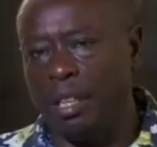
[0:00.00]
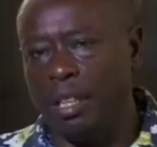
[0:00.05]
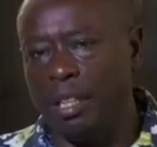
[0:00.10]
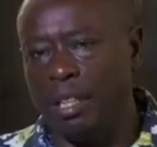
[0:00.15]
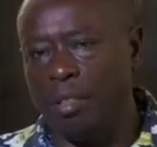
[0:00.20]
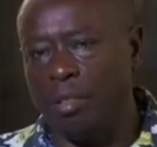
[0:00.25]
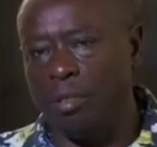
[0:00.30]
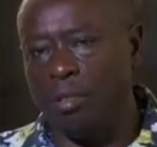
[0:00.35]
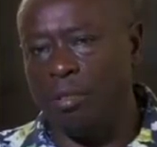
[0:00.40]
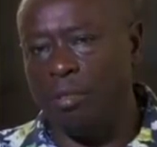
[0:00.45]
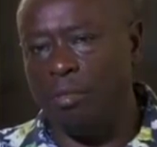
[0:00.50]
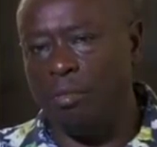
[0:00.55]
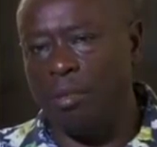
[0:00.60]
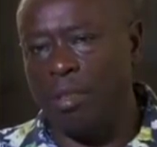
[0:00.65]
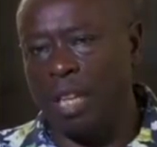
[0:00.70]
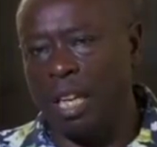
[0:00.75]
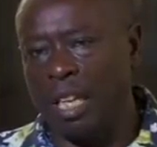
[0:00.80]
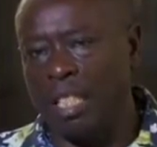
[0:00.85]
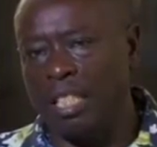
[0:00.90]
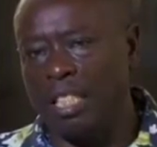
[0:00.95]
you know,
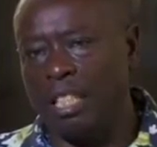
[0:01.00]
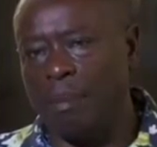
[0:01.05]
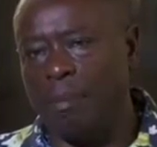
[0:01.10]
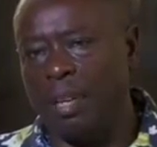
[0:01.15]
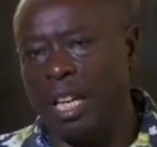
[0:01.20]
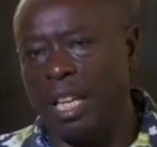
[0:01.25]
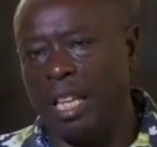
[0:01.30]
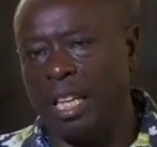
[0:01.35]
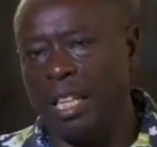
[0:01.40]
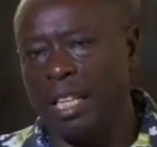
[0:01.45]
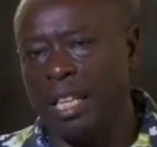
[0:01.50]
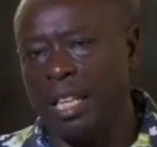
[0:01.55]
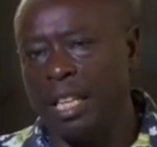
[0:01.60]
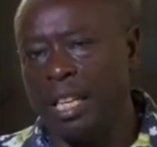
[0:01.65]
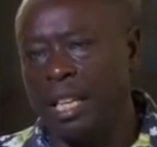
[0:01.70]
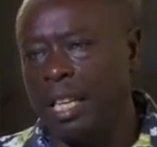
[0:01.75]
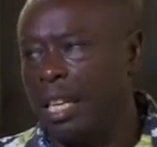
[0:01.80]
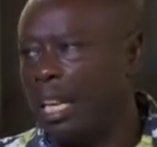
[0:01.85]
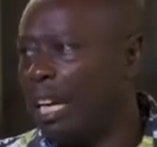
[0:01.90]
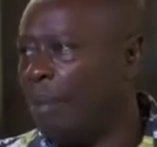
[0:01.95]
Karatina market,
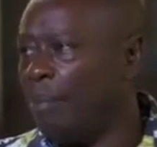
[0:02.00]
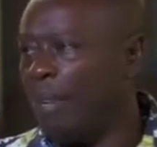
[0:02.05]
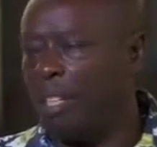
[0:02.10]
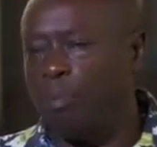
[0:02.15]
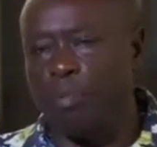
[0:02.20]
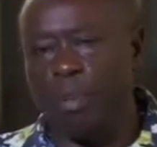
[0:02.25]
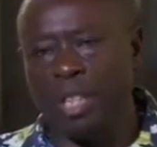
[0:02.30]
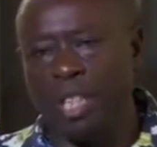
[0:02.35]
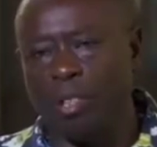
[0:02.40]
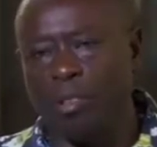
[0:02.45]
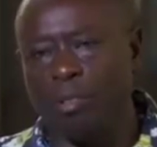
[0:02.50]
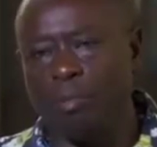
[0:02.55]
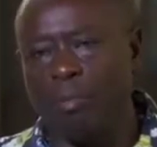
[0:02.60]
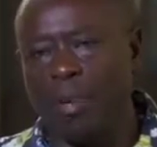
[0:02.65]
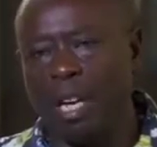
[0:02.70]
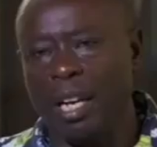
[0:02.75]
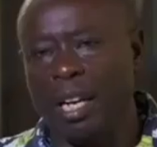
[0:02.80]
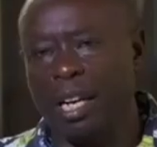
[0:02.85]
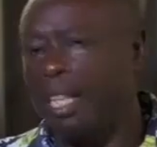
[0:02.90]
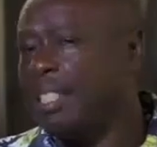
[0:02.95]
come and pick it on
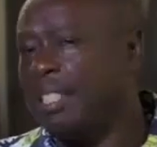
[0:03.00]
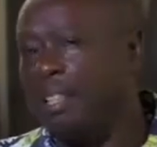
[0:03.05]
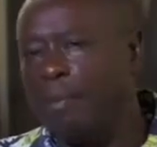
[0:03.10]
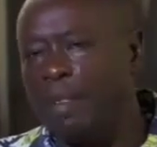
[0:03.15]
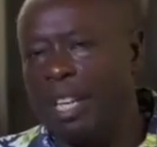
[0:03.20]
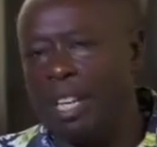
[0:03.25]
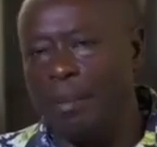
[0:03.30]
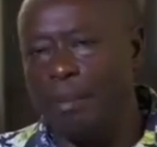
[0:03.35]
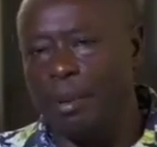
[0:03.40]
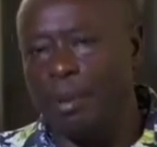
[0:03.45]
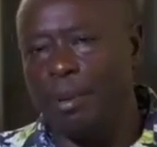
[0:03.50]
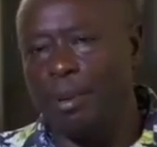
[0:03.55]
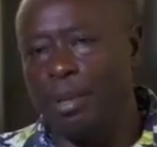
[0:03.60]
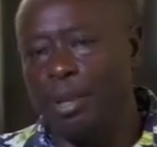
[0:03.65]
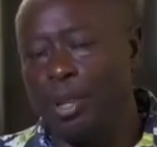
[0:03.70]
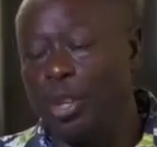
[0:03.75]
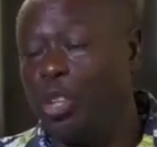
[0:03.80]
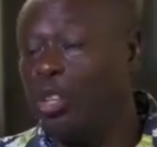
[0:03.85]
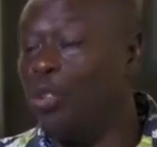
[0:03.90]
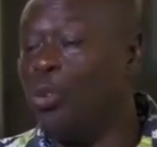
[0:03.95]
Monday, it's available.
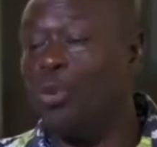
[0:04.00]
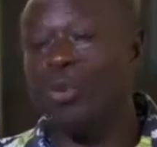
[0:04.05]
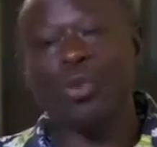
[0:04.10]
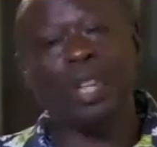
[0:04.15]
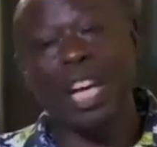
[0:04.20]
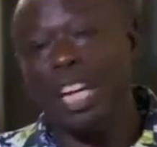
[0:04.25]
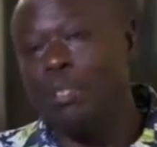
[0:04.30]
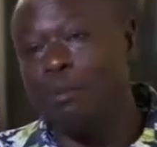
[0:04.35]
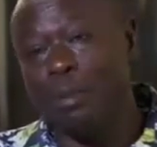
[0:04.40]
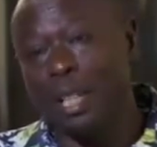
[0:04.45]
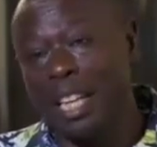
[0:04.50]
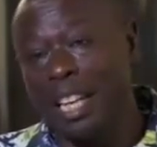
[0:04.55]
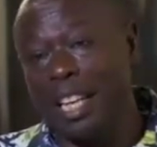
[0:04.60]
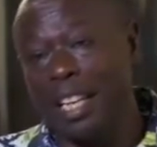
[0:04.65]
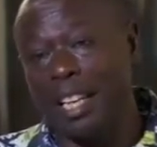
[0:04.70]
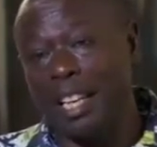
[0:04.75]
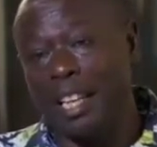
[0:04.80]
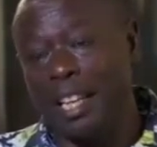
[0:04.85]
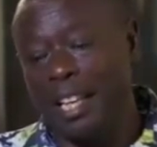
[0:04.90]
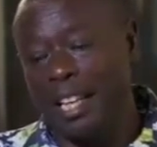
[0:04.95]
You know, that we
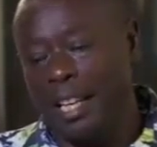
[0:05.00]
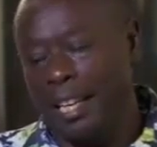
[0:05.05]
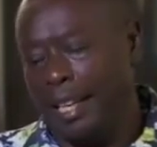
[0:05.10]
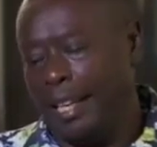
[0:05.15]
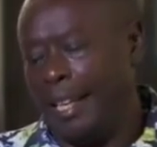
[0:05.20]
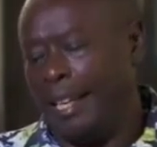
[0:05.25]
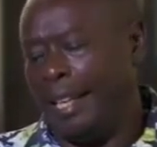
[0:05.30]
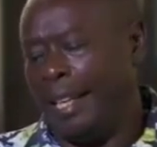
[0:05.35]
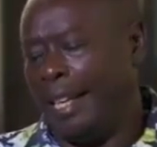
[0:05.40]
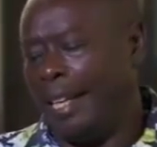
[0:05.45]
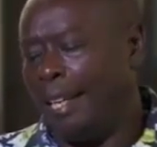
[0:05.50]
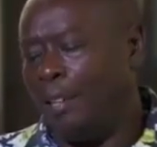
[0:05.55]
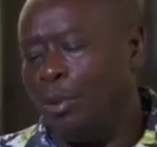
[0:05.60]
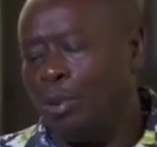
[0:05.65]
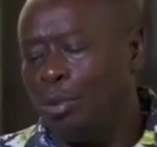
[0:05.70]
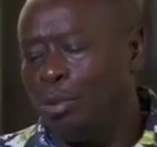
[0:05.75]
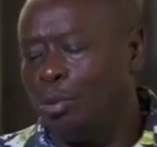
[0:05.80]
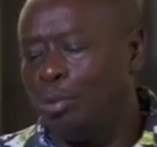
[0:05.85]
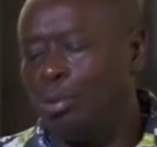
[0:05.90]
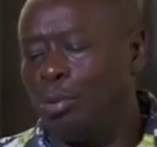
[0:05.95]
like. And
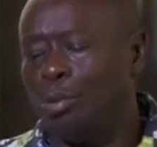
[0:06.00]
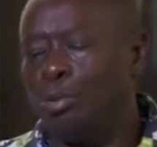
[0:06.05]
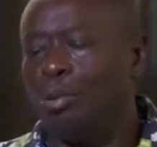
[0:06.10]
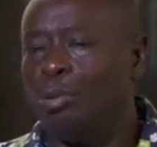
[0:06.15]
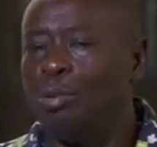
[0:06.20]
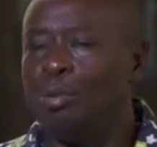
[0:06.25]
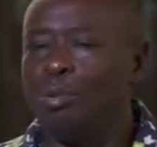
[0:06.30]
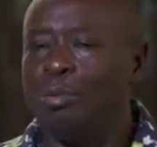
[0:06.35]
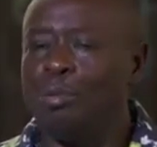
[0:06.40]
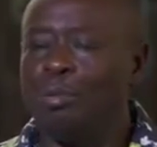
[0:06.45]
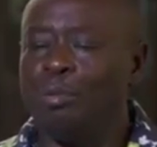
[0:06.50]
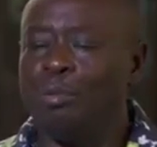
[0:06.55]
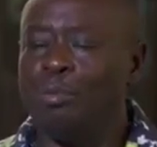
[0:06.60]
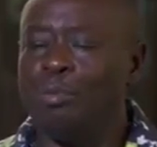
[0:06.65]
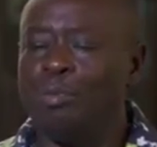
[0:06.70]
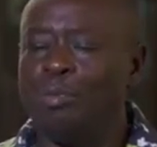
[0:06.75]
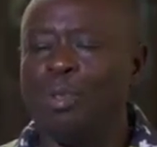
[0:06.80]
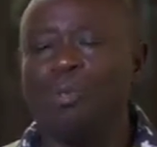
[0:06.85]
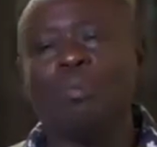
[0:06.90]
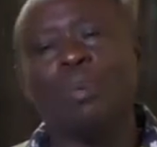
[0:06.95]
also, you know,
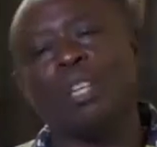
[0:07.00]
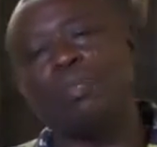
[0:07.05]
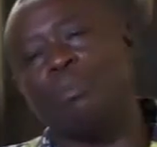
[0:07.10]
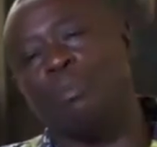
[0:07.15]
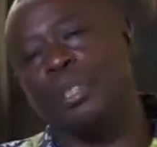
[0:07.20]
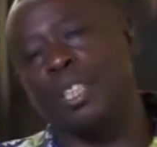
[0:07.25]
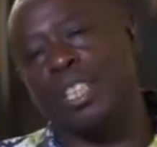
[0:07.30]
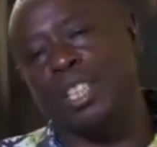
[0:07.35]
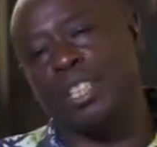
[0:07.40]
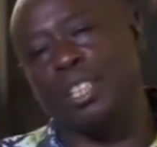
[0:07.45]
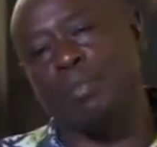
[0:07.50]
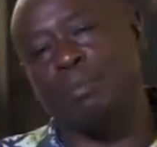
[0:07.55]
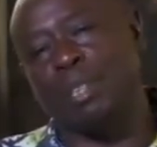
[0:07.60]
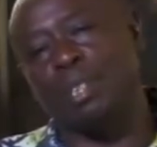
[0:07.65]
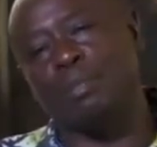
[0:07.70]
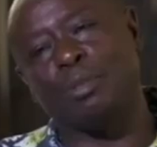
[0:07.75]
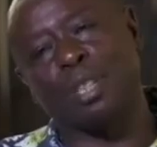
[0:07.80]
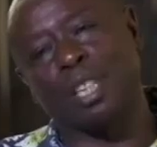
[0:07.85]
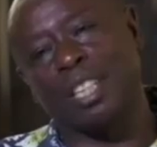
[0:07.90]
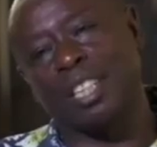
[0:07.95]
human beings,
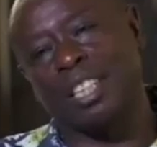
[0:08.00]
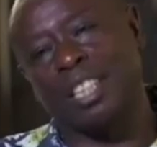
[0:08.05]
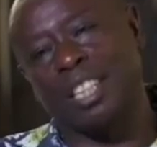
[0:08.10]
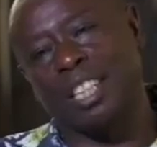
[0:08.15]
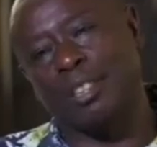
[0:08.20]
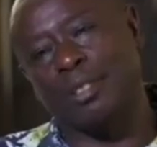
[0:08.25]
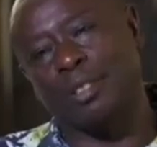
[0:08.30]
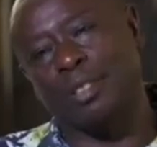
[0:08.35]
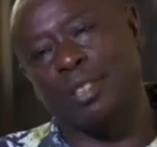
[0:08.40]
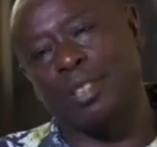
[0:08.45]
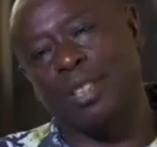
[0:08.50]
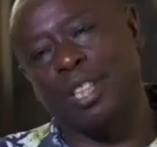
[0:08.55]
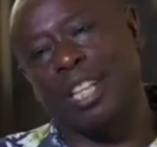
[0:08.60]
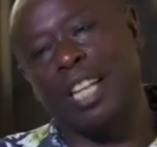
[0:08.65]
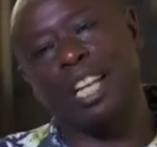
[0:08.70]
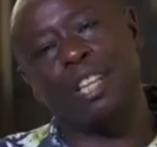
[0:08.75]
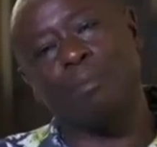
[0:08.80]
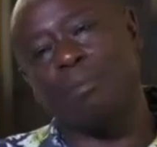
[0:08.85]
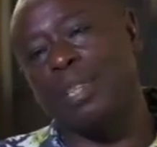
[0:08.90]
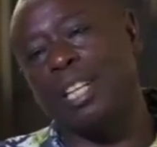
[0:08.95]
my friend, you know, they
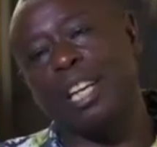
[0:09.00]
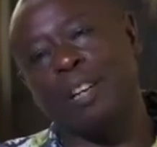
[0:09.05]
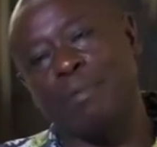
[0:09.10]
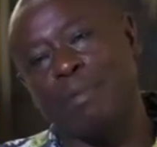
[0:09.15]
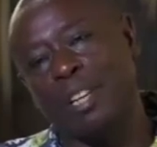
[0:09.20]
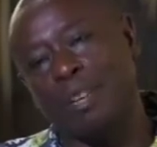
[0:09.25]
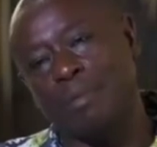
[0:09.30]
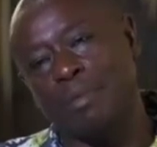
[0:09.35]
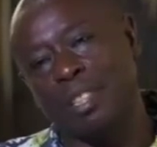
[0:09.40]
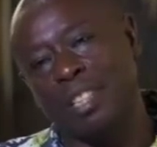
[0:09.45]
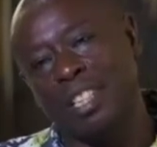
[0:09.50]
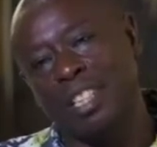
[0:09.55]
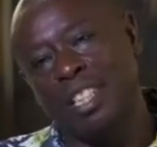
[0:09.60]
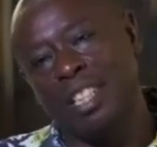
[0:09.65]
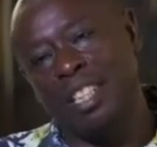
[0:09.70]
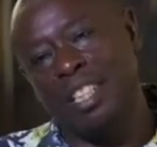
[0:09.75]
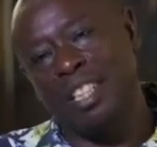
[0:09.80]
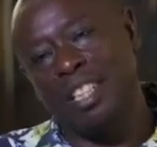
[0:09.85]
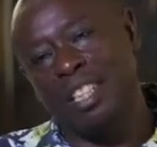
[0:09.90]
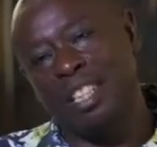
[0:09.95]
like being affirmed.
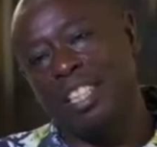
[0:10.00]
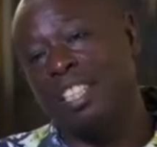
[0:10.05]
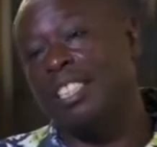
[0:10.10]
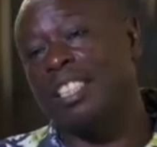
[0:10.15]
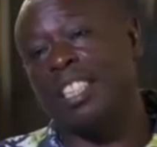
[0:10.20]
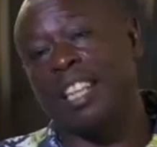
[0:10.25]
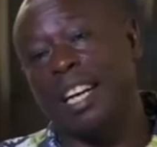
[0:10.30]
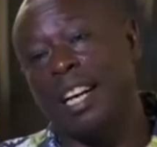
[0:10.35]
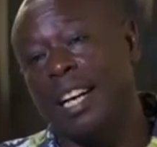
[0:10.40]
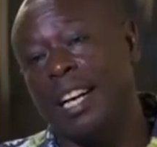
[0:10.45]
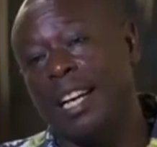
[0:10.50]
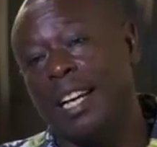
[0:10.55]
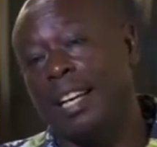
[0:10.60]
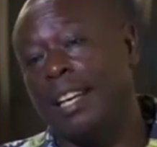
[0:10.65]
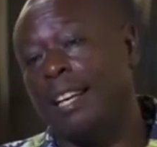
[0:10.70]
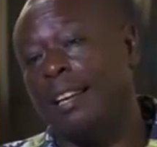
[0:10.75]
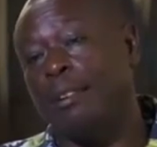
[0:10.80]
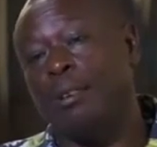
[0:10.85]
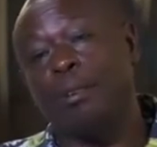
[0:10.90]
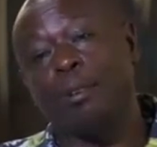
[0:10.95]
This is a guy
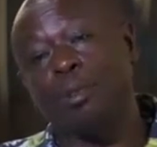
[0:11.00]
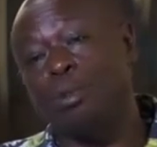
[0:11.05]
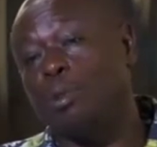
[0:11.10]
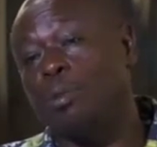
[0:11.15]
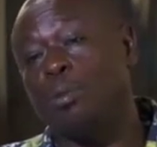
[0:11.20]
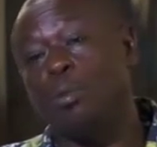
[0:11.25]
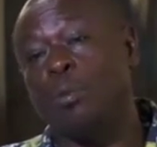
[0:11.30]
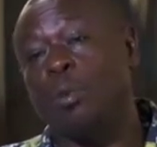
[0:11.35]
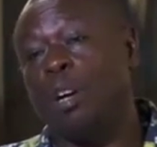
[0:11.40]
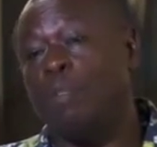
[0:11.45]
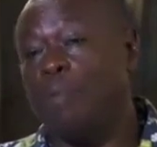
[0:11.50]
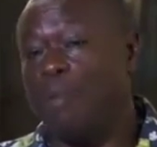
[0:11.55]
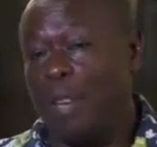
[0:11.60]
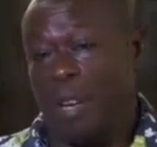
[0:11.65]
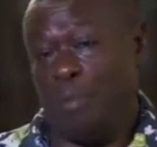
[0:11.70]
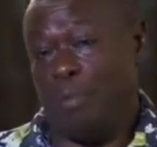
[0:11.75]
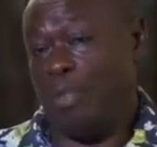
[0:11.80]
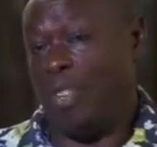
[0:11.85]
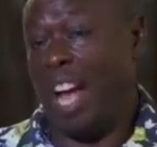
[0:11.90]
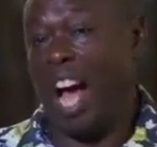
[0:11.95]
also who
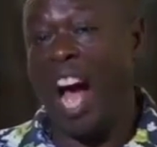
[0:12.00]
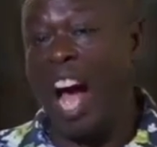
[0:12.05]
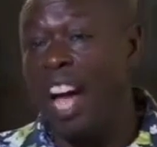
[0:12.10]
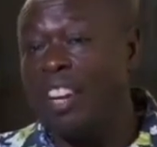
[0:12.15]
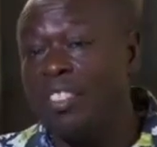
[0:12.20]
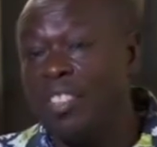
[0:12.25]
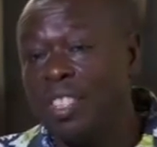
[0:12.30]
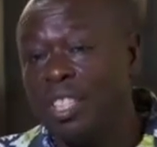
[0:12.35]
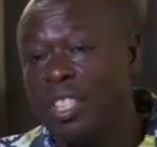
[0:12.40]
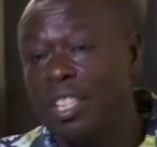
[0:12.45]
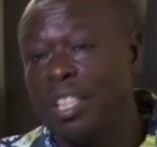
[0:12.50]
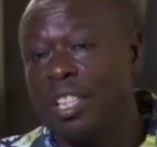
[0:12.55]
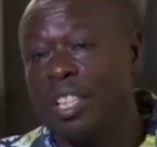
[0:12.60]
affirms us.